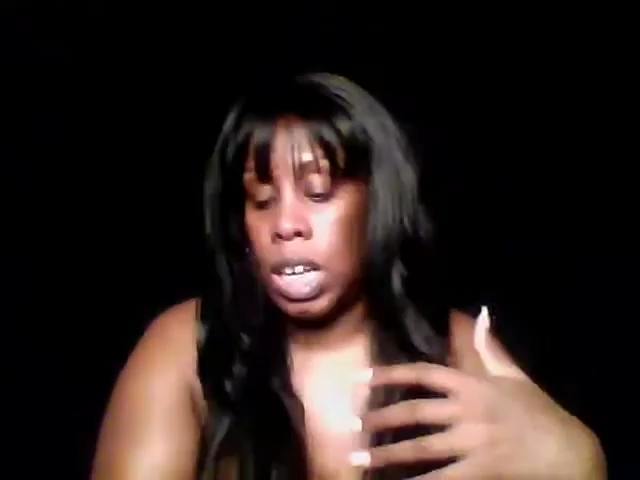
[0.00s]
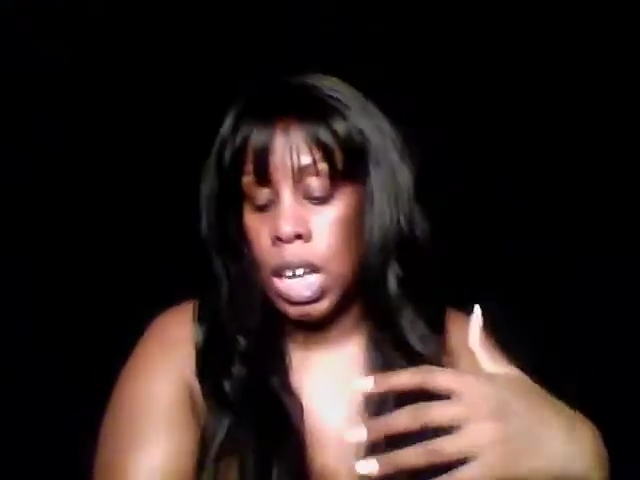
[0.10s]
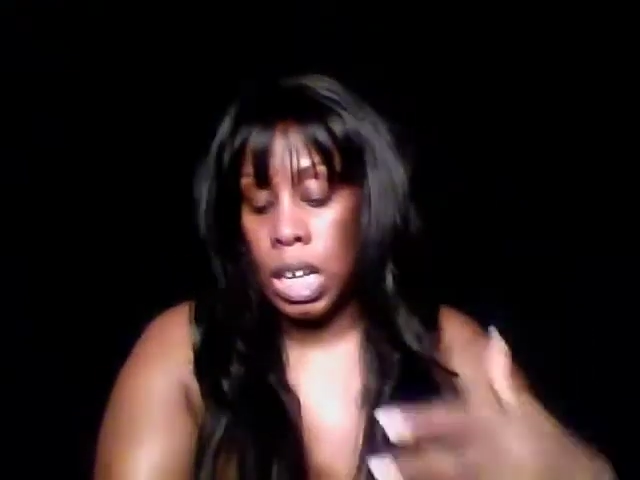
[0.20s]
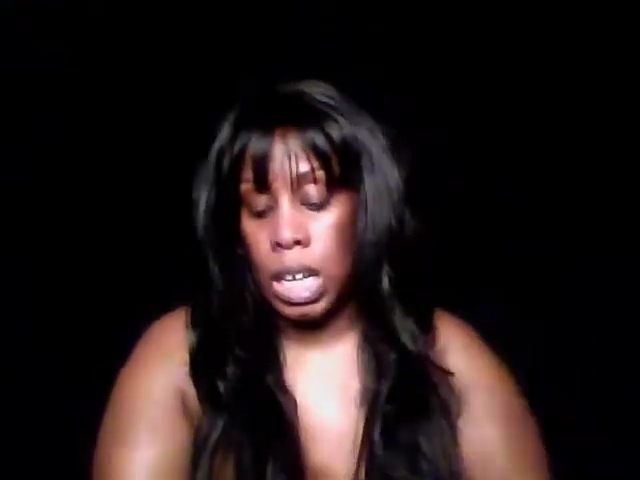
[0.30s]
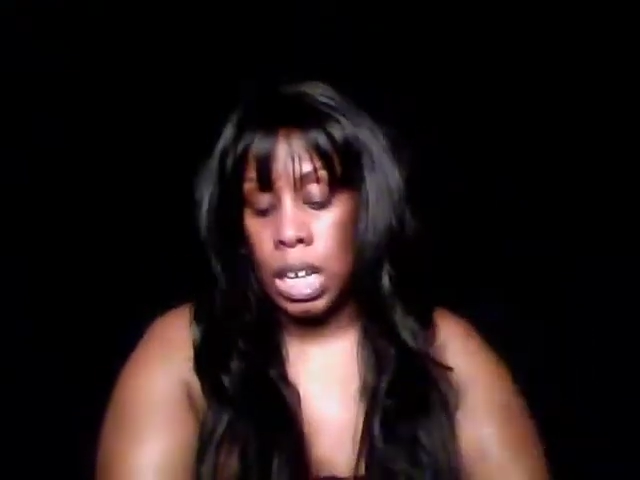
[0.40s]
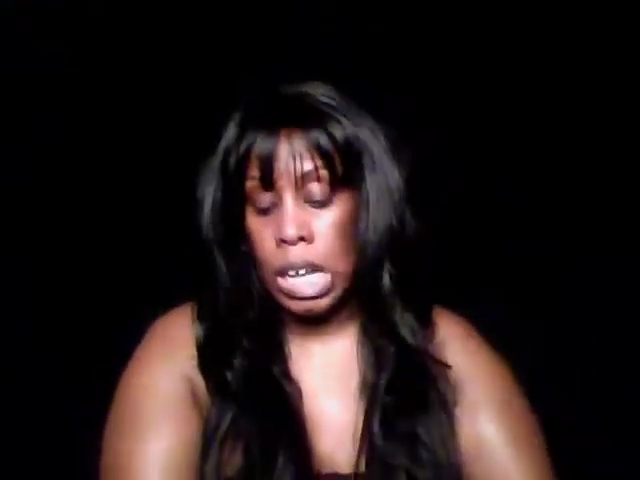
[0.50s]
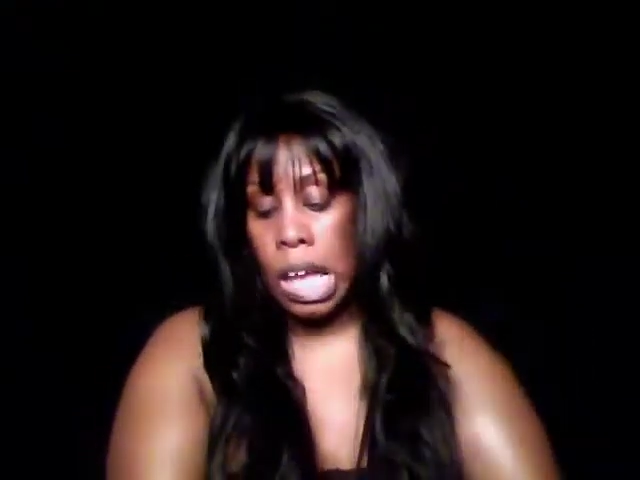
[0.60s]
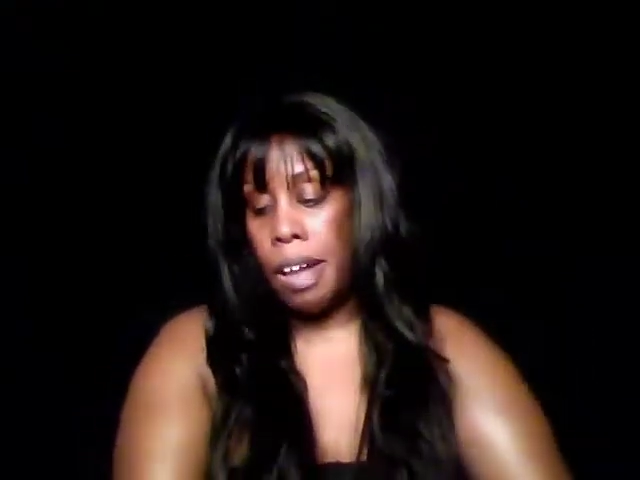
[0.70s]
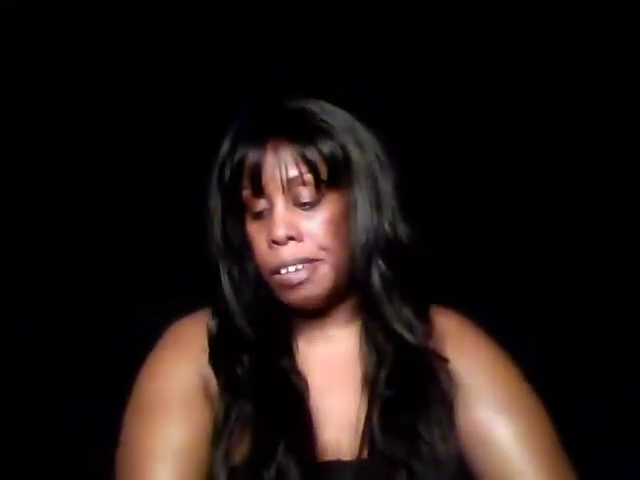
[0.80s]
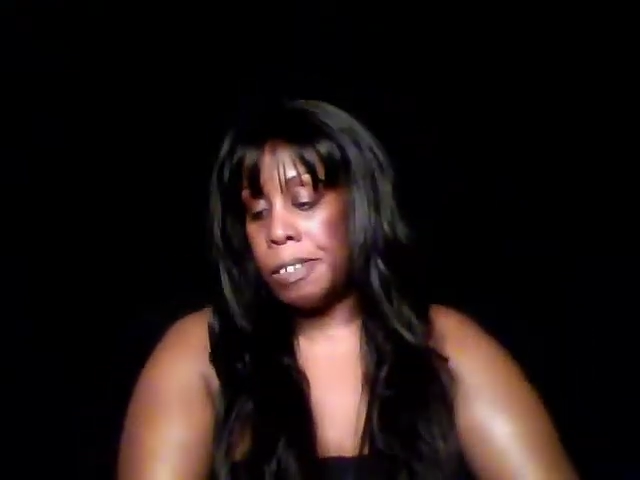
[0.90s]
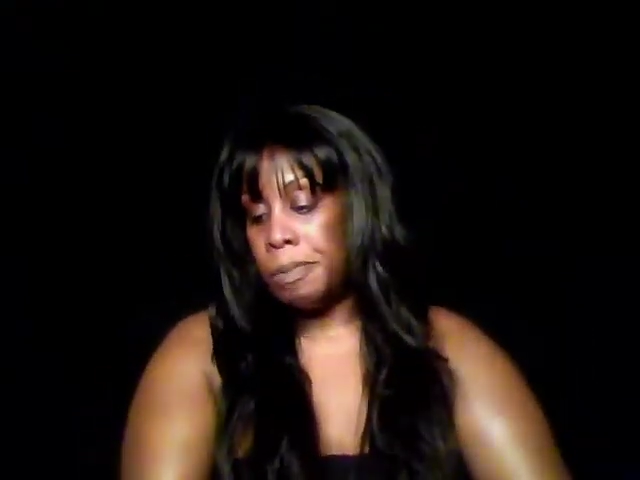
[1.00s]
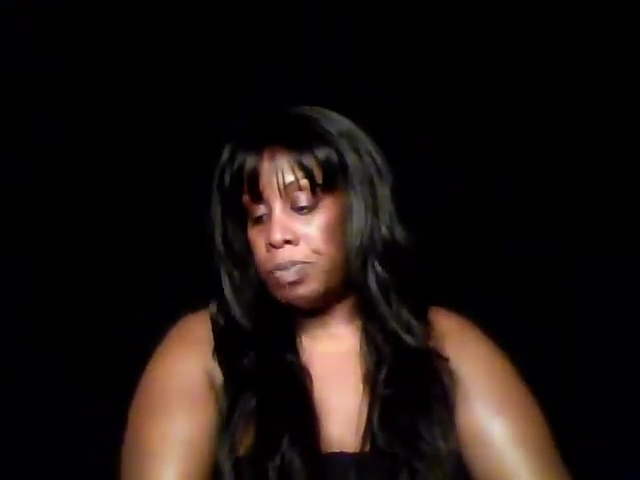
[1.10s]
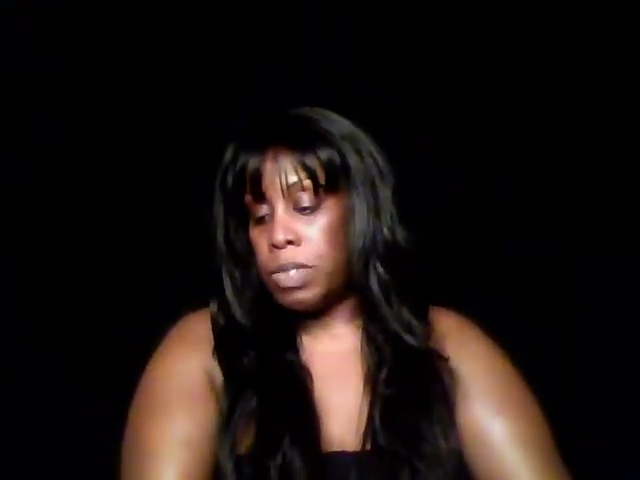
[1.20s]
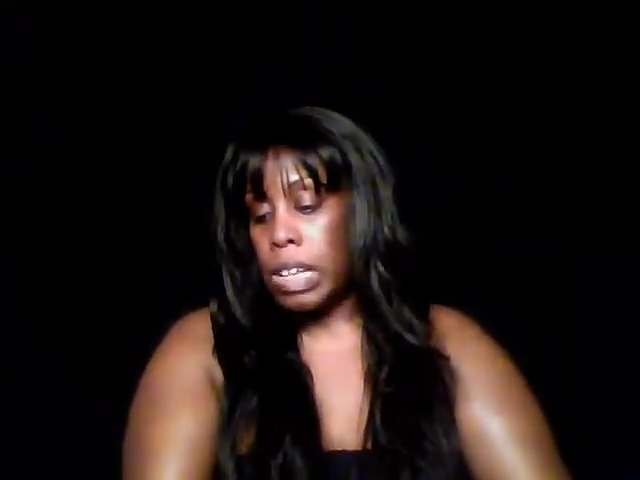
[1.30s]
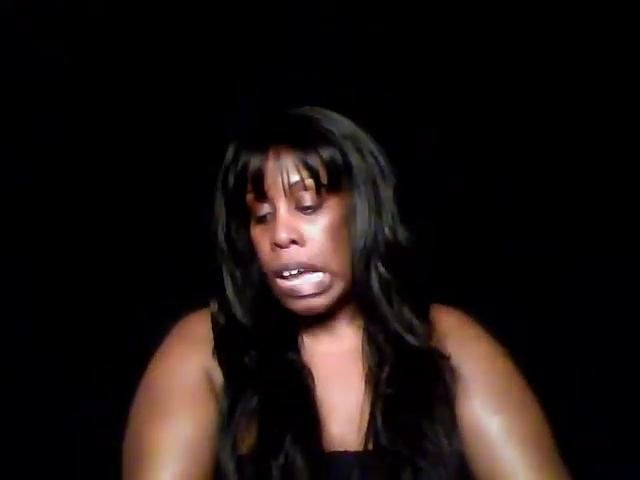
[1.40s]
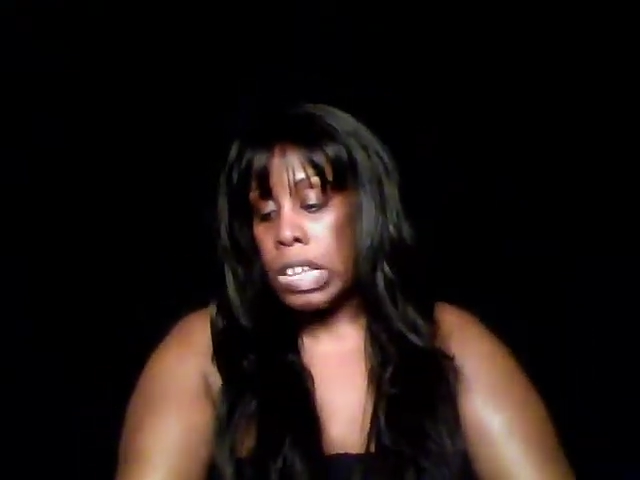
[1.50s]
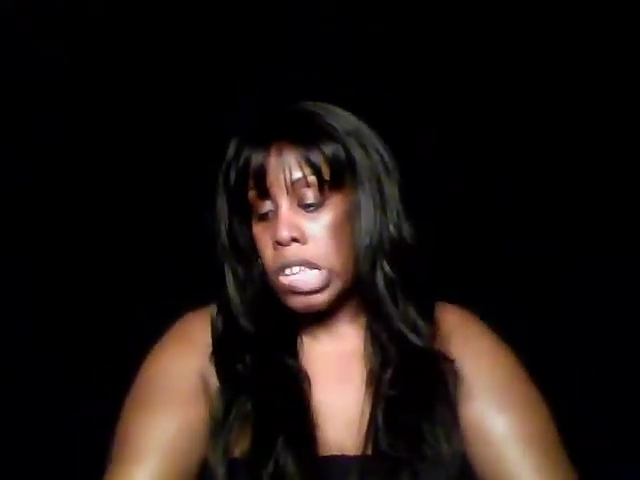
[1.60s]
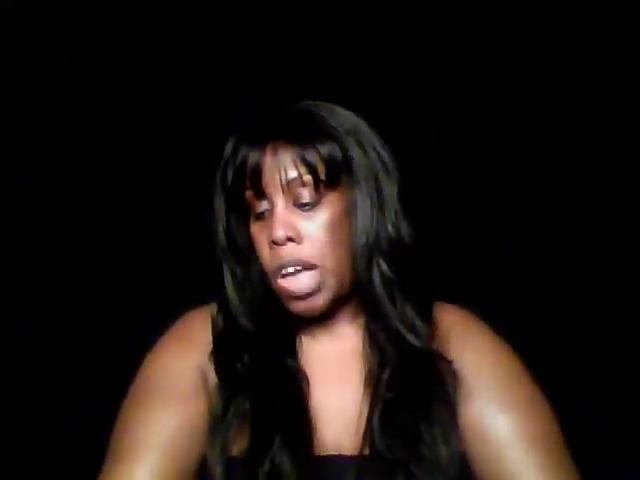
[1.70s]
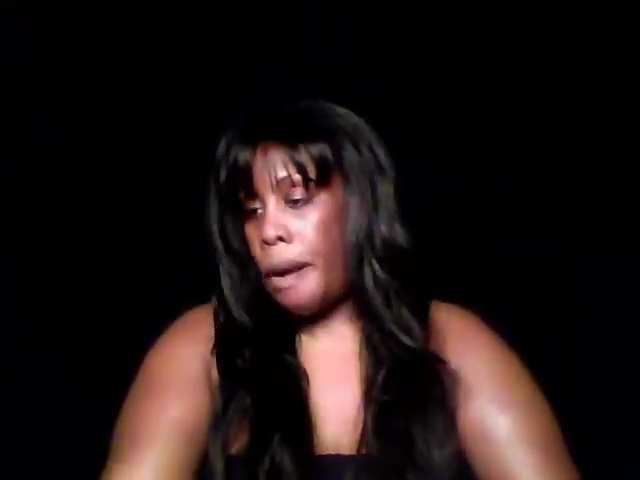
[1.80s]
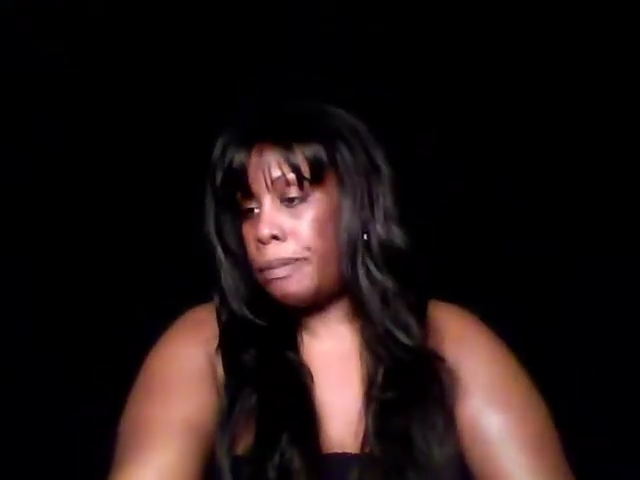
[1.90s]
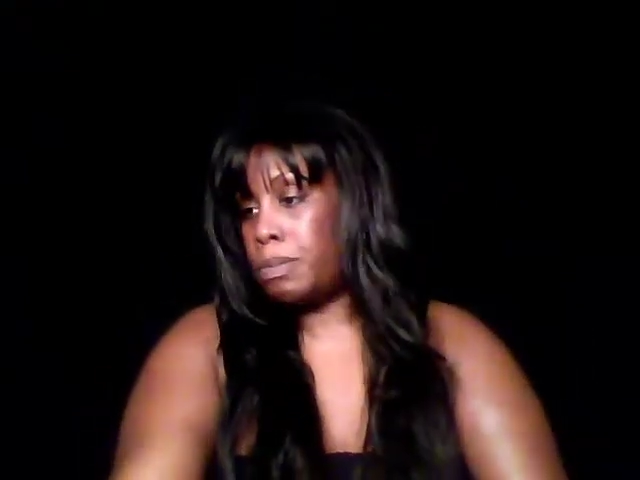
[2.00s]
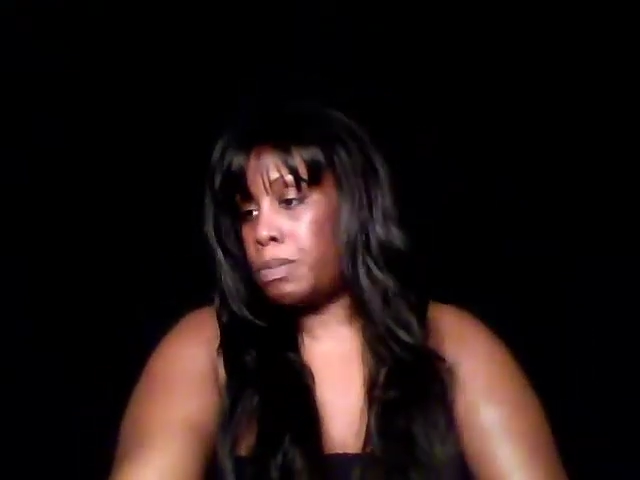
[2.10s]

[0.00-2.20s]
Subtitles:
cakey. So